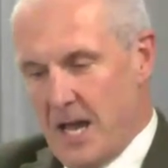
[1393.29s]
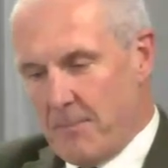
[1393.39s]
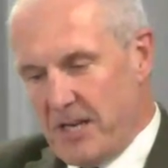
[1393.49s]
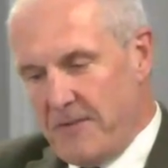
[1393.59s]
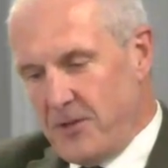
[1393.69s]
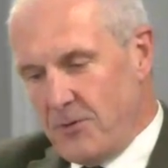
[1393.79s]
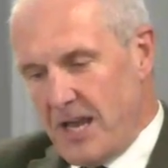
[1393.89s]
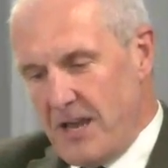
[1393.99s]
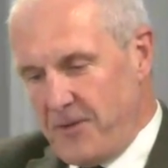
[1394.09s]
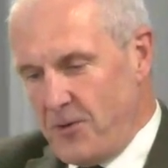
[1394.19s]
But if you,
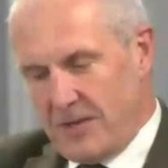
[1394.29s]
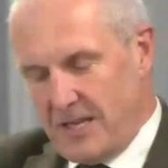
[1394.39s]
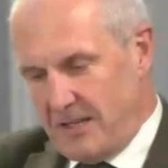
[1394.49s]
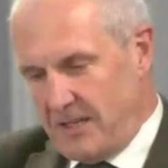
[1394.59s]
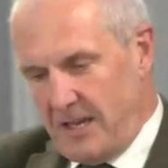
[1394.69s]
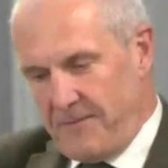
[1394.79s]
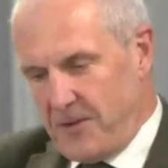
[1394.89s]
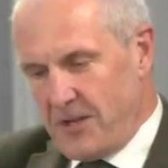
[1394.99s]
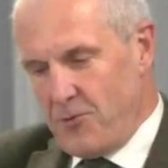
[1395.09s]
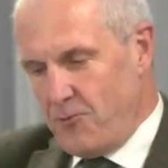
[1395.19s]
if, you, if you
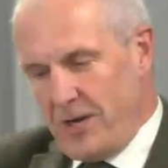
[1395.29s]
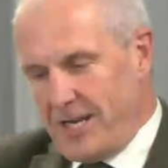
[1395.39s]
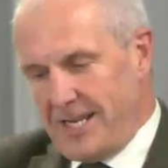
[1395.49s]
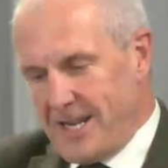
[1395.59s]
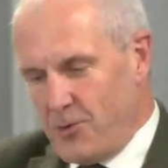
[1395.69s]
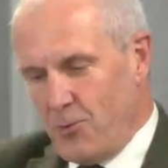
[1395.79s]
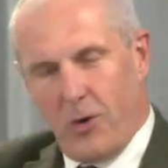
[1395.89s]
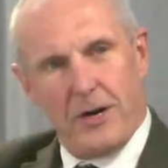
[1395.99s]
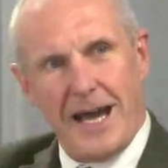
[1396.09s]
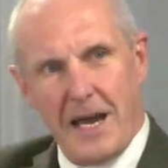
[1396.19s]
don't really know
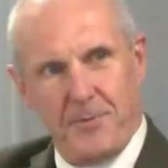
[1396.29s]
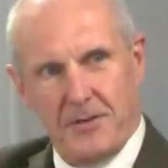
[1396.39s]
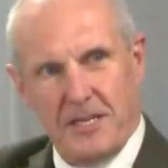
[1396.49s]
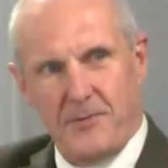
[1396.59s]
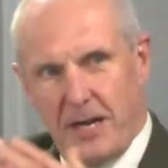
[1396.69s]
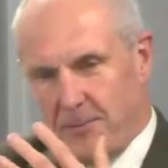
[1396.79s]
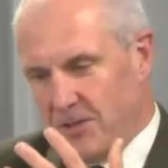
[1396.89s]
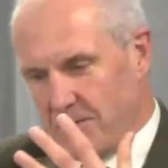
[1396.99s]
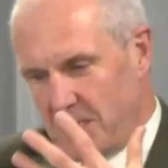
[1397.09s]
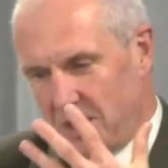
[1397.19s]
what happened, if you haven't
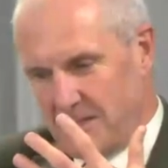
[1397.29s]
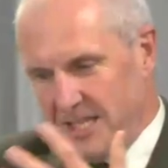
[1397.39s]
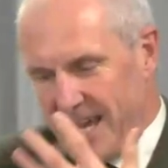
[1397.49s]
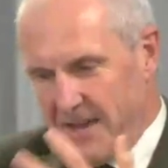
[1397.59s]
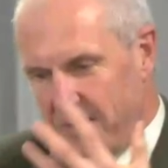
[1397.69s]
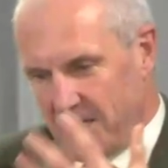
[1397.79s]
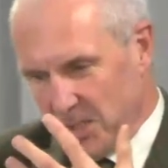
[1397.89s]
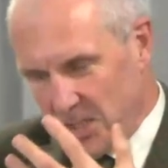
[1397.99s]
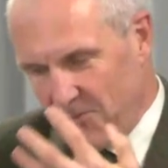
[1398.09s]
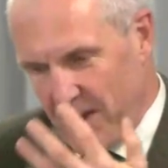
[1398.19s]
got the, the
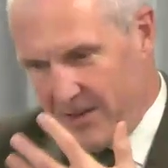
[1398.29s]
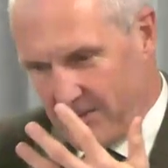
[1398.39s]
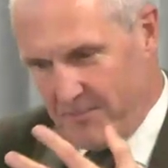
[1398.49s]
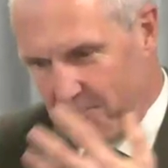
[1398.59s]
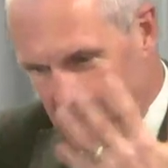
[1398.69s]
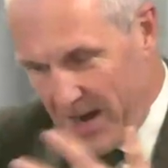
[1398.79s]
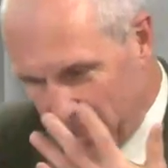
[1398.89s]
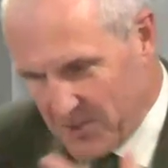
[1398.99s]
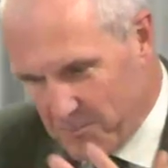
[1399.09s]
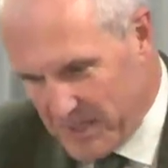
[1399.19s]
evidence around the
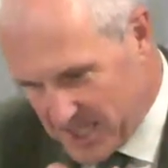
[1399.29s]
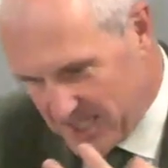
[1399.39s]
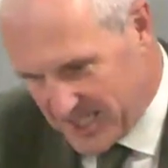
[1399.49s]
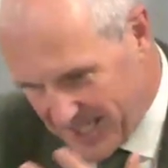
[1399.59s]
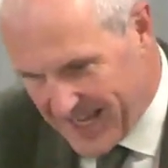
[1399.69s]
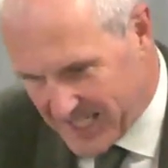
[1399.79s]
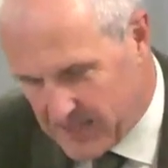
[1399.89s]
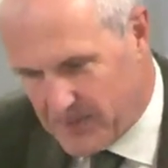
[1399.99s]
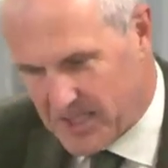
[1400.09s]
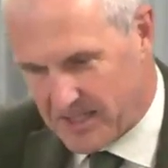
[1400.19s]
practical business
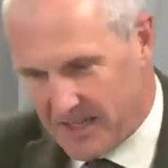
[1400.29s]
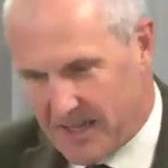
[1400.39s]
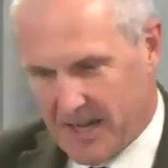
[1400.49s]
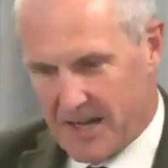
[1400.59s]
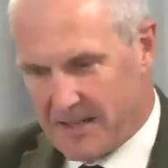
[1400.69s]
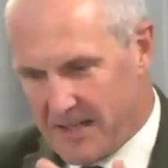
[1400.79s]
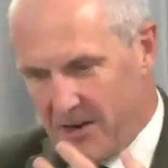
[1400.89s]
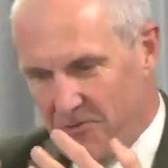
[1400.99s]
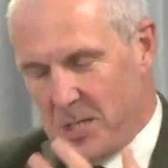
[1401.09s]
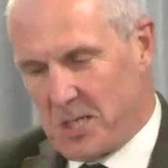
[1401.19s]
activity that
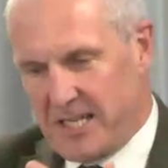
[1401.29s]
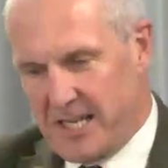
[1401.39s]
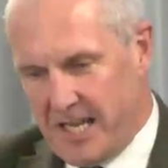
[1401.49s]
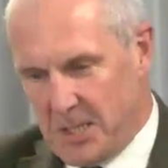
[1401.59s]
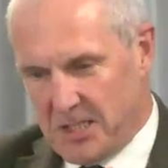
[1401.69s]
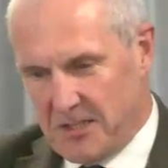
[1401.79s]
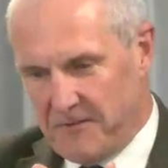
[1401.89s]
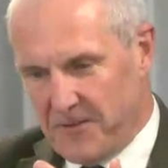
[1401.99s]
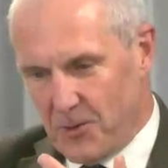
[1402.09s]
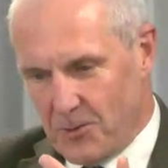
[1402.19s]
originally led to the
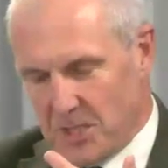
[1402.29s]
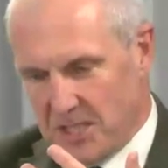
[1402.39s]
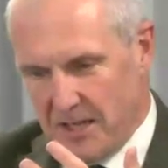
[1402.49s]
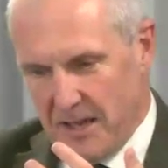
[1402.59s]
fault,